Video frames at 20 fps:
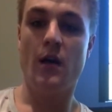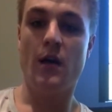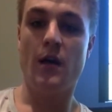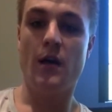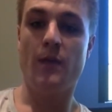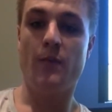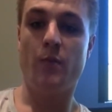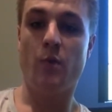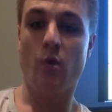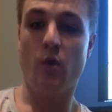
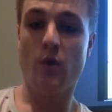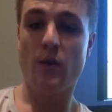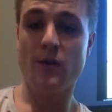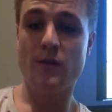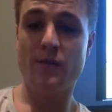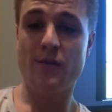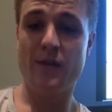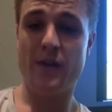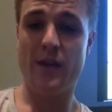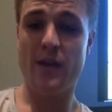Employers
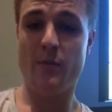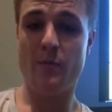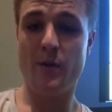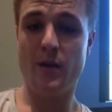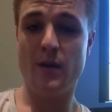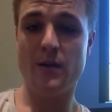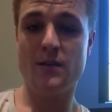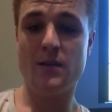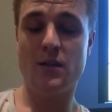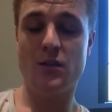found the
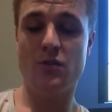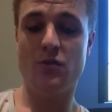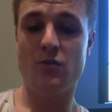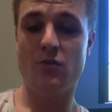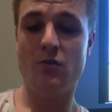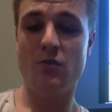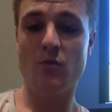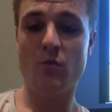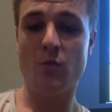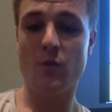biggest
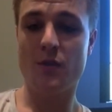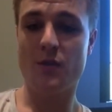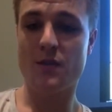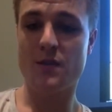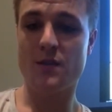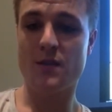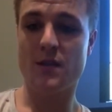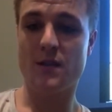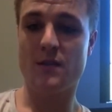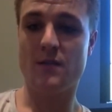issue with the
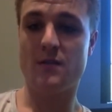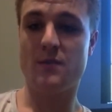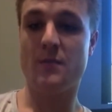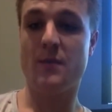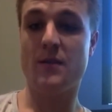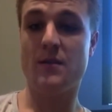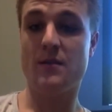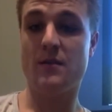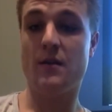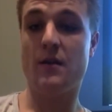Sun
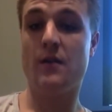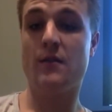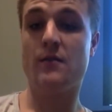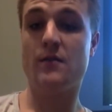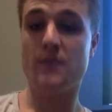Smart